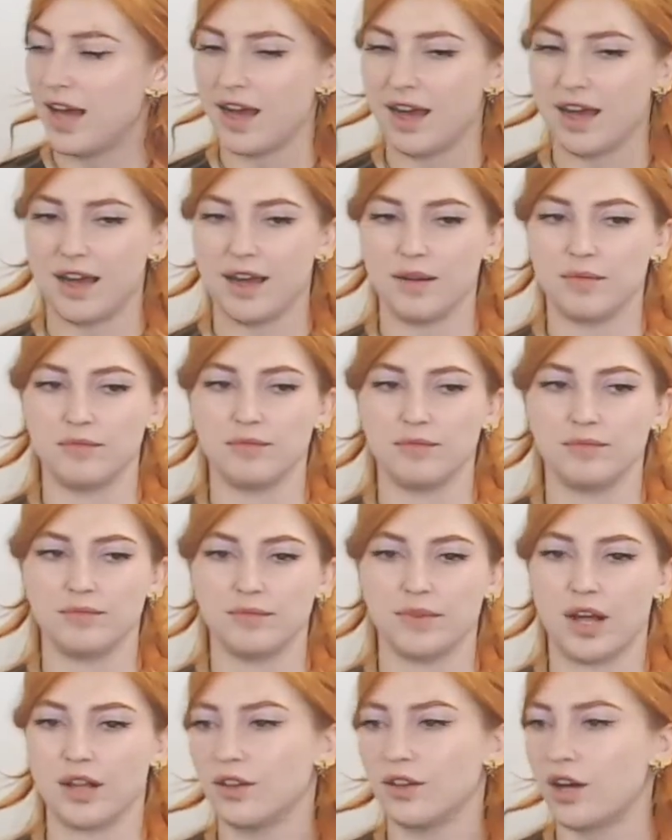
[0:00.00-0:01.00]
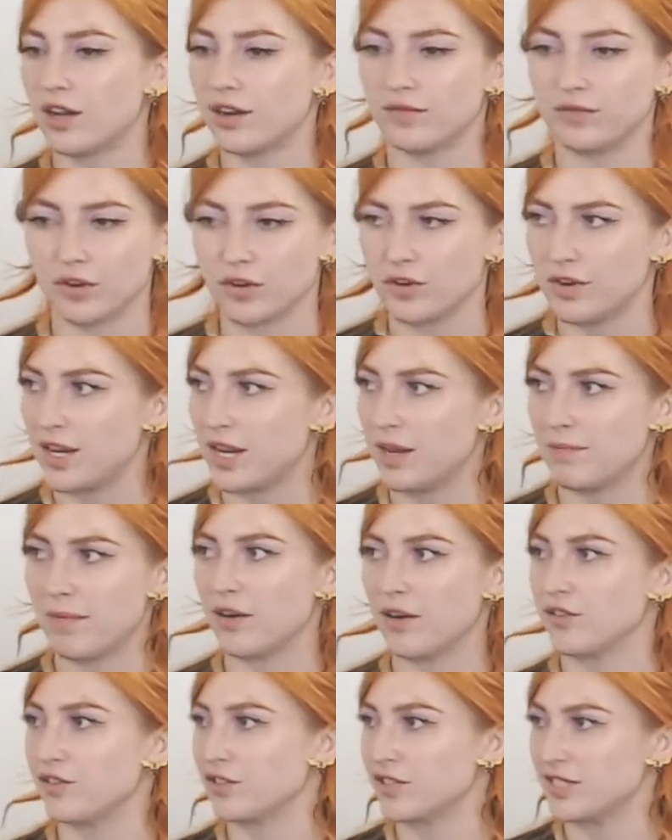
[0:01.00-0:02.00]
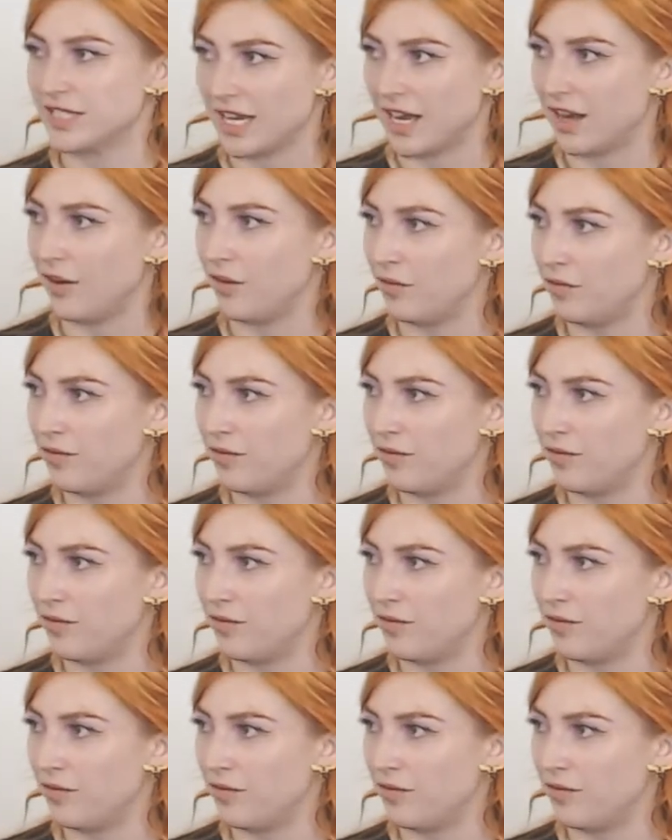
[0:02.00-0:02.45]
A lot of learning about yourself.